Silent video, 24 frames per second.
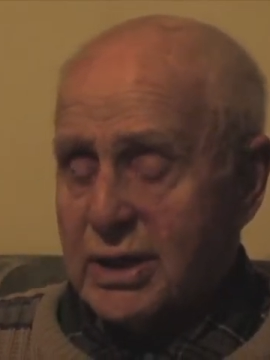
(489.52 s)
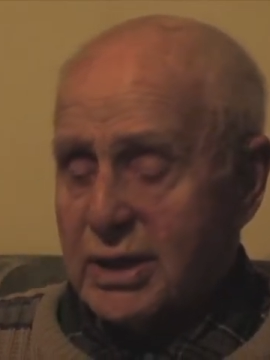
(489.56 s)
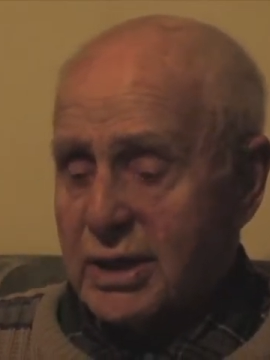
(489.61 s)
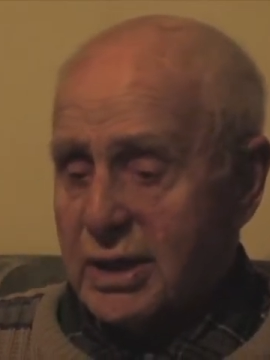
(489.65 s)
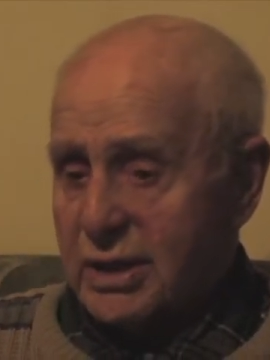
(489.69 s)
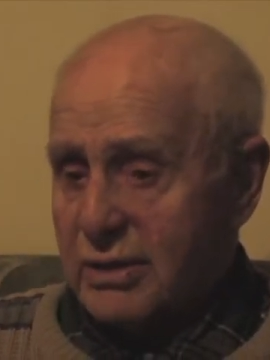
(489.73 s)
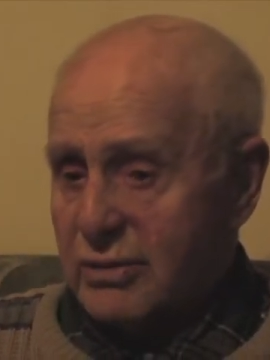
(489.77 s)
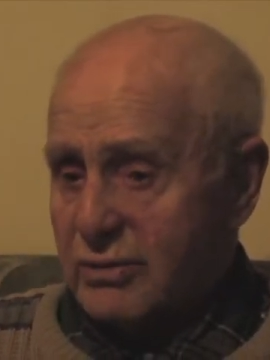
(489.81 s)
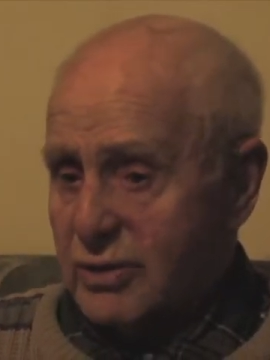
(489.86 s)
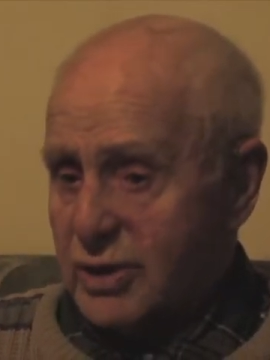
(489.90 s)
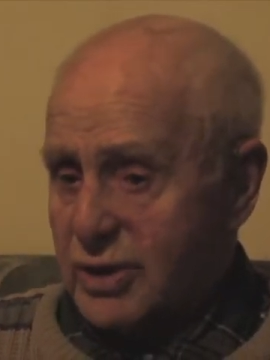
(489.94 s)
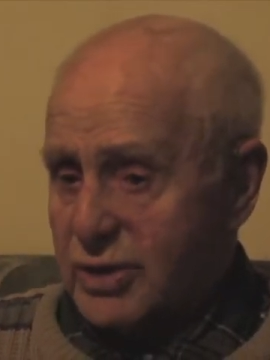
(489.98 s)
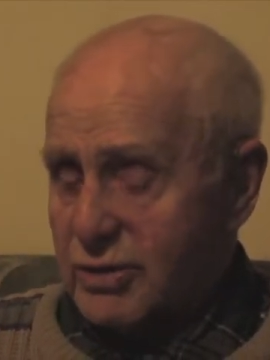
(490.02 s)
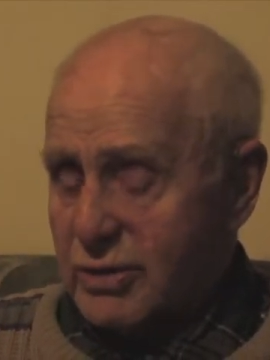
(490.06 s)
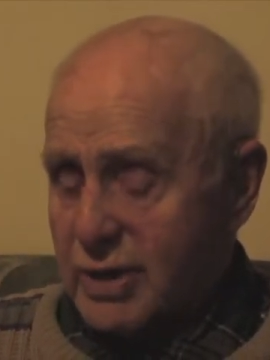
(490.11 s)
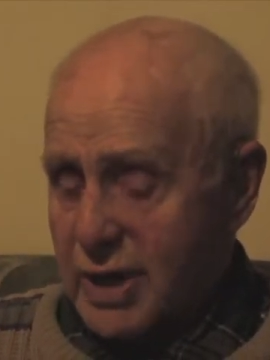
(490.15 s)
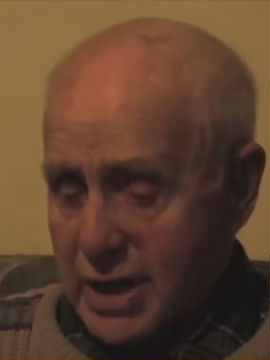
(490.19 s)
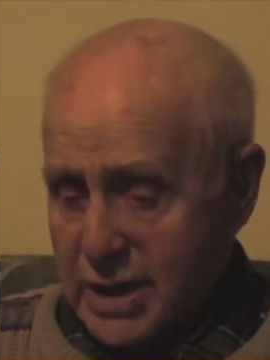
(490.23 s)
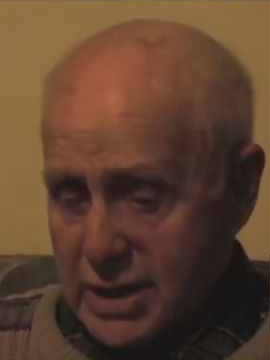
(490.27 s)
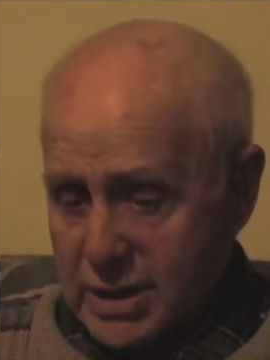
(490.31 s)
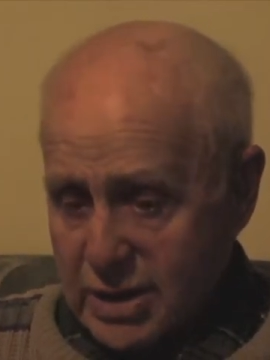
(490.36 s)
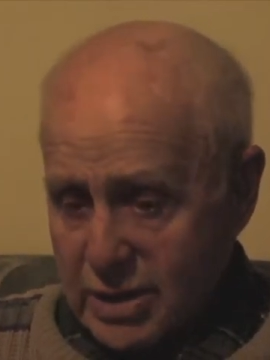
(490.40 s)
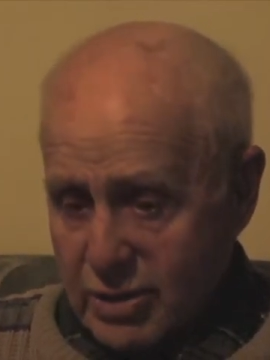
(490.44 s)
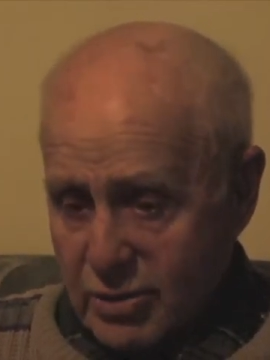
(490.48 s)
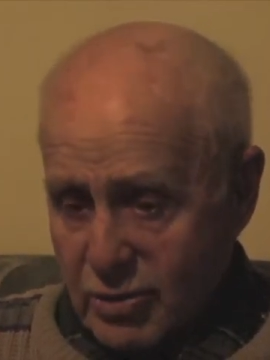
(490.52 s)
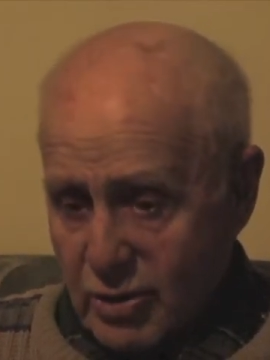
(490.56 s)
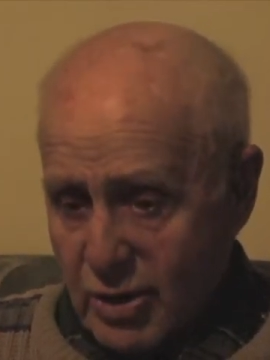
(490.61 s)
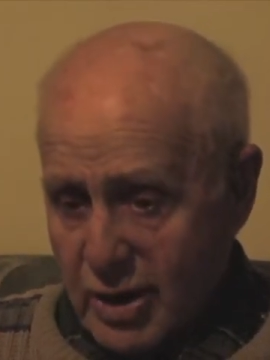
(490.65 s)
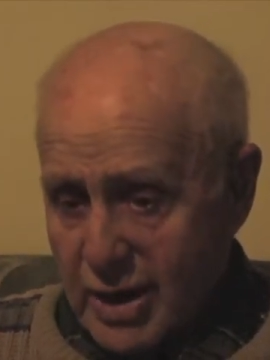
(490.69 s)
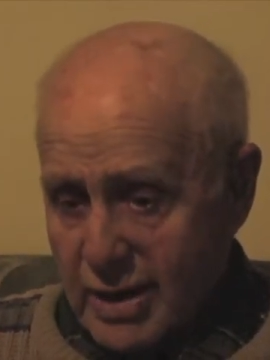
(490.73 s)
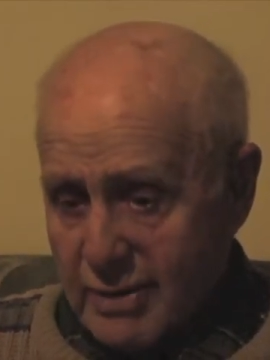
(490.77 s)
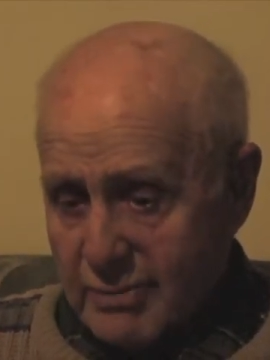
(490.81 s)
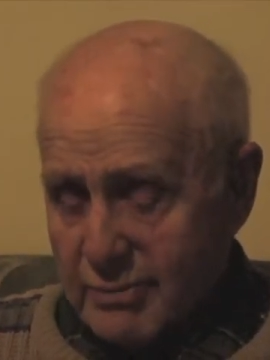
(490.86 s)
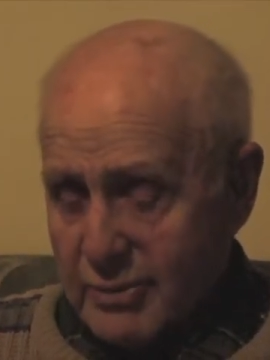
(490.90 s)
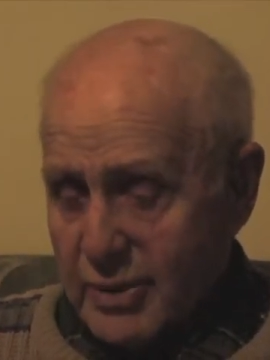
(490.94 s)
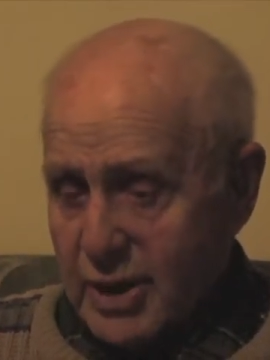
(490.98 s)
and we're trying to
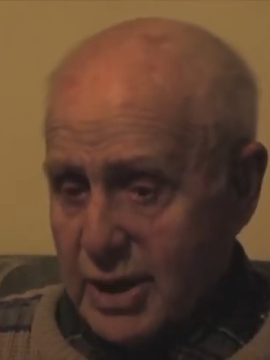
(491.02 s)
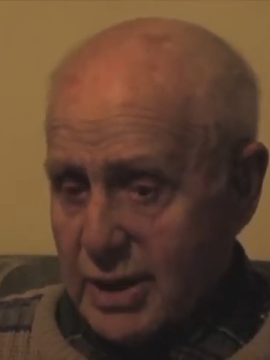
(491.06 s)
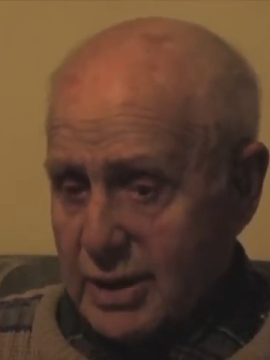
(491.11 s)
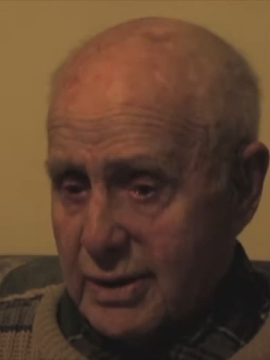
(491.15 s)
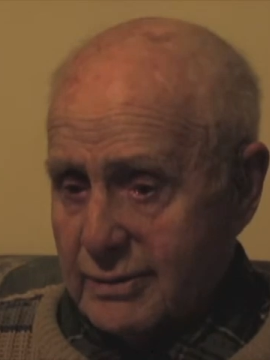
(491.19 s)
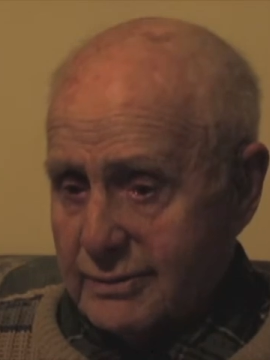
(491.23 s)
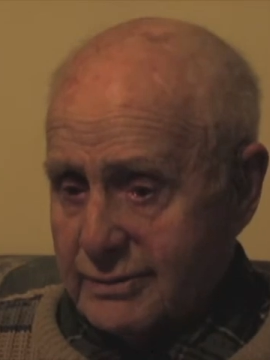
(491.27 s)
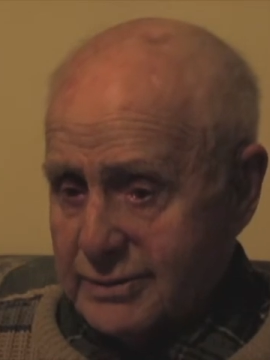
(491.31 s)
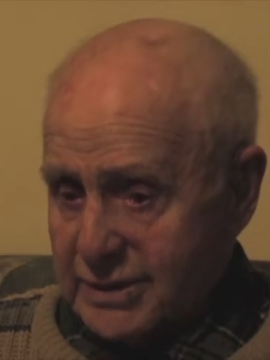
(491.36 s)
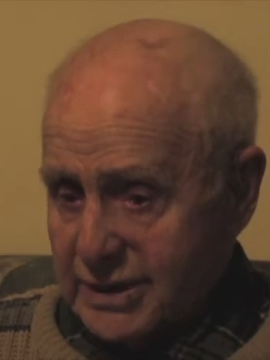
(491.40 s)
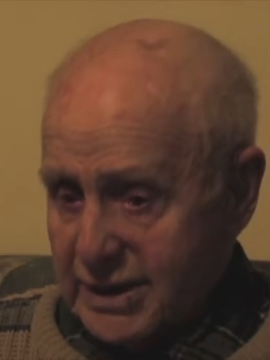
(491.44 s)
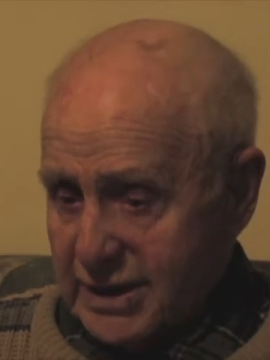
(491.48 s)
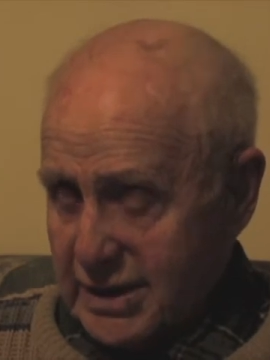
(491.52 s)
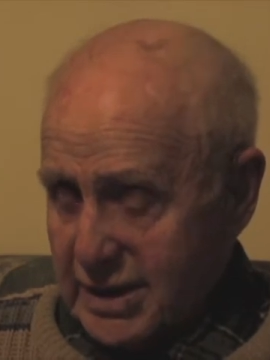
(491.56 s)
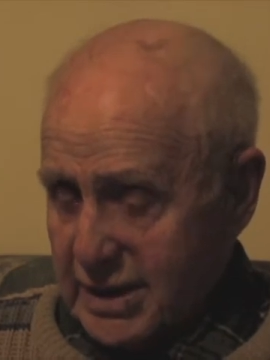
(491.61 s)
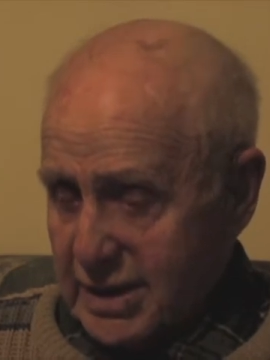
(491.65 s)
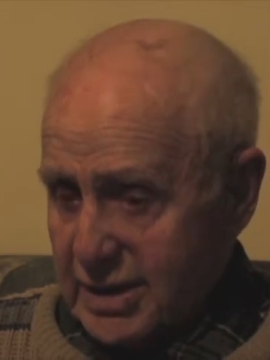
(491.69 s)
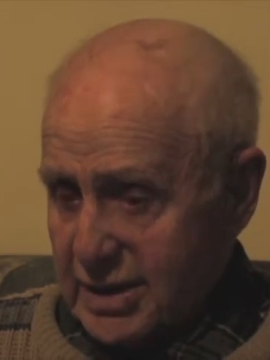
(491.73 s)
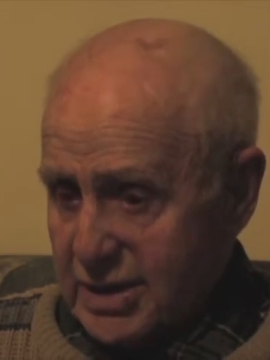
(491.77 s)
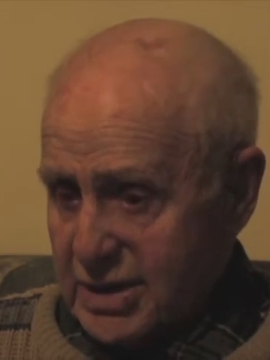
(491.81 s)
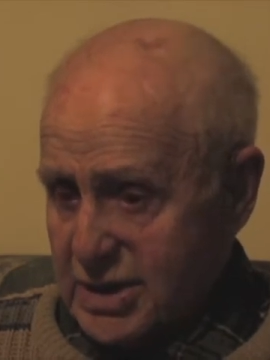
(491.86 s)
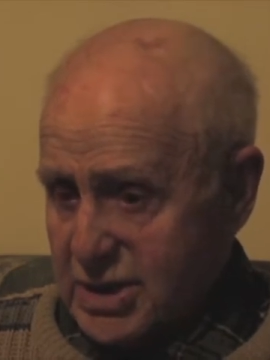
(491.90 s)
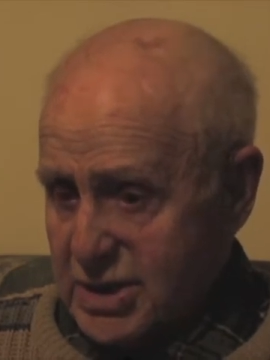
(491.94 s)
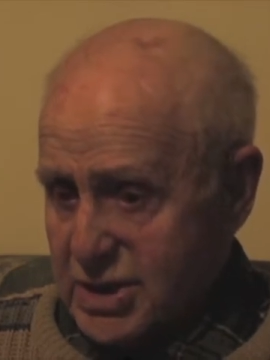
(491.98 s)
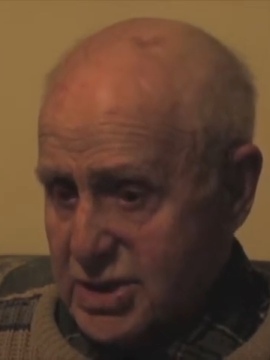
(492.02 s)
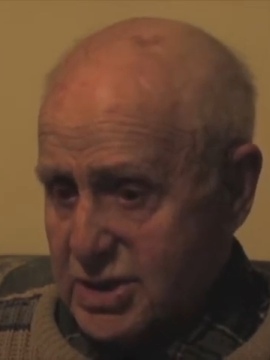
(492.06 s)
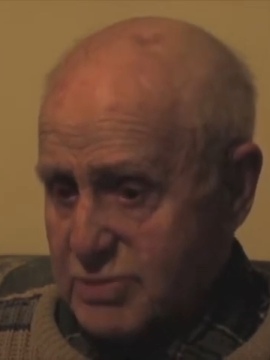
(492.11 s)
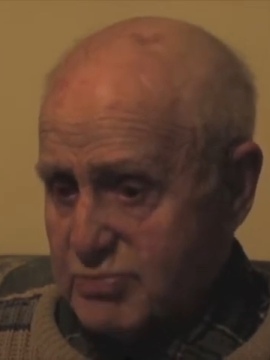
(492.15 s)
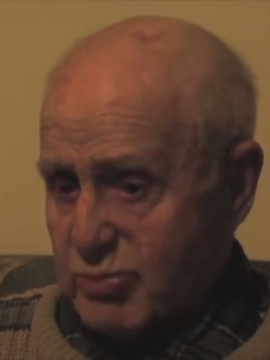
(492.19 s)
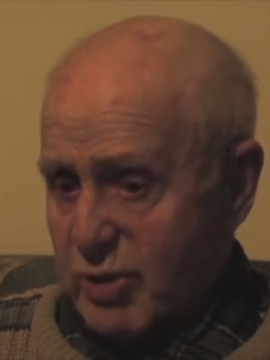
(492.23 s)
cram these